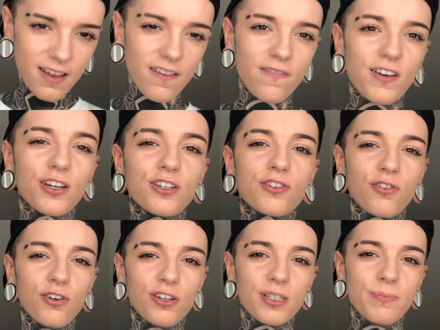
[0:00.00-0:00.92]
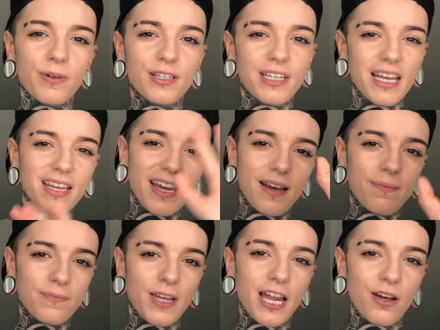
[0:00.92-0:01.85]
fingers crossed, but take care,
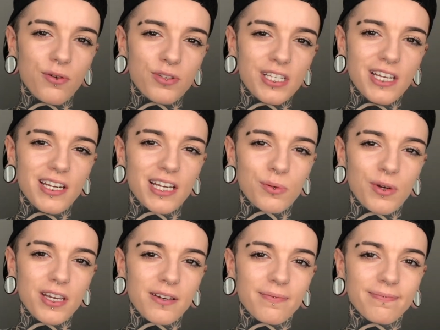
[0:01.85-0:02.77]
and I'll see you next week.